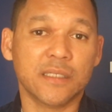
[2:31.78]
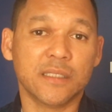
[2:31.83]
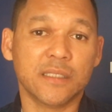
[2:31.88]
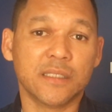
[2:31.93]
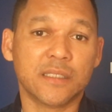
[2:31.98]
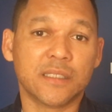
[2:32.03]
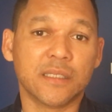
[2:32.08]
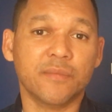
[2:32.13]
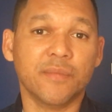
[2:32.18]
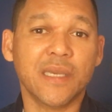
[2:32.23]

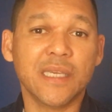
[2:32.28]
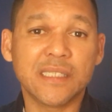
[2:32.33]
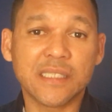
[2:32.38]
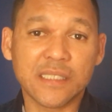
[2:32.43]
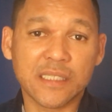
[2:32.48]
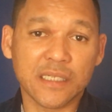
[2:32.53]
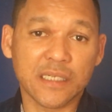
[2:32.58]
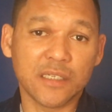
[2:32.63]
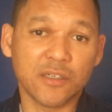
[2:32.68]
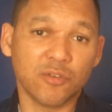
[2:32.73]

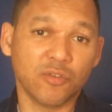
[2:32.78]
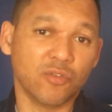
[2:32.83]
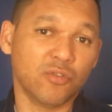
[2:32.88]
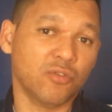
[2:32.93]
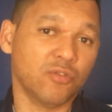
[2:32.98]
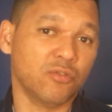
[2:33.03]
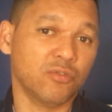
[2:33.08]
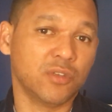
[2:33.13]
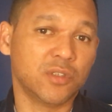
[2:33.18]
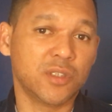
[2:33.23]
semester
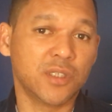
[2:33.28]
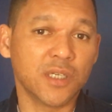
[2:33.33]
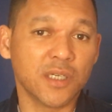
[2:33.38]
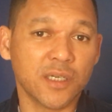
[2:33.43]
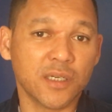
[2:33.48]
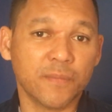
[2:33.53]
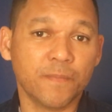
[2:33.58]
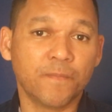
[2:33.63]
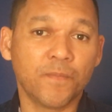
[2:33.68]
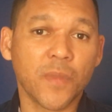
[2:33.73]
or
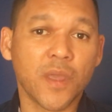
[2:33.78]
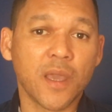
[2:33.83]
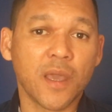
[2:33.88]
term,